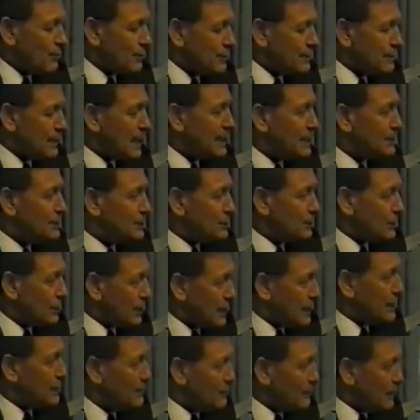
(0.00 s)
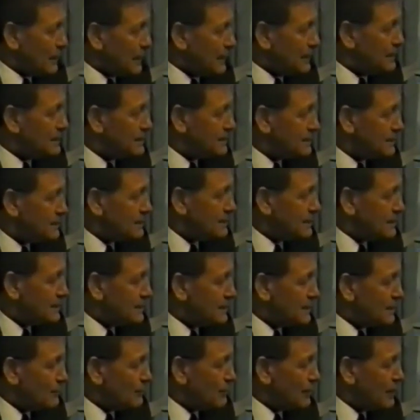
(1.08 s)
potential enemies,
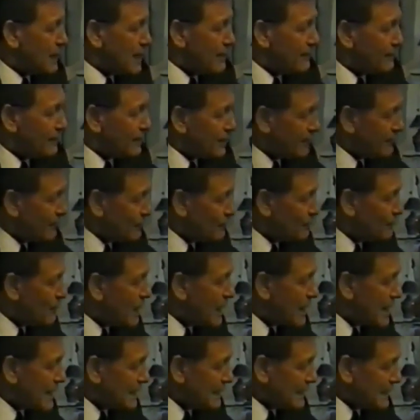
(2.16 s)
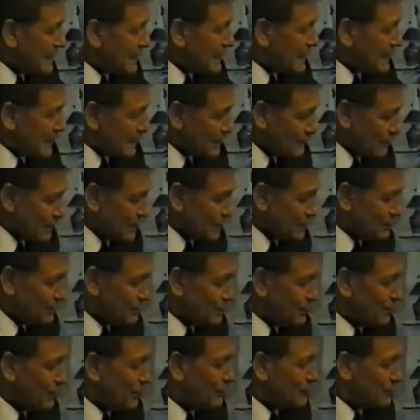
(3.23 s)
we haven't even made any enemies.
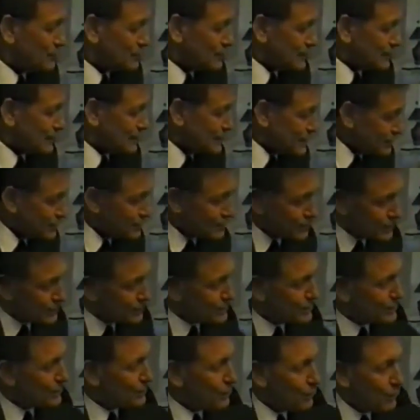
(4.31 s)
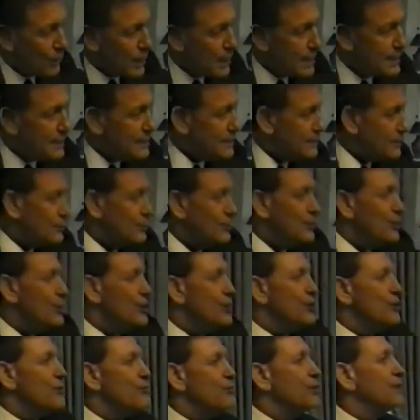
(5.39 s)
We're obviously doing this in a way that will
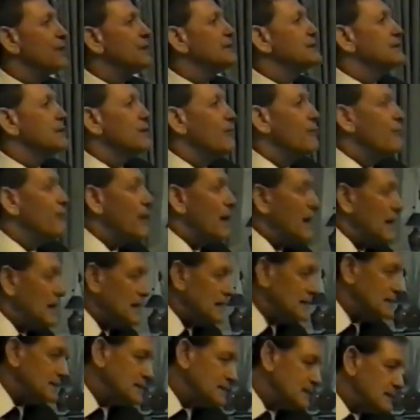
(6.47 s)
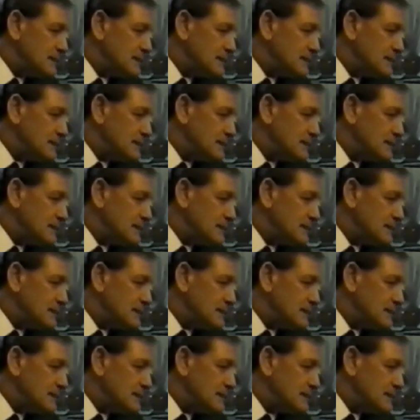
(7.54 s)
bring some balance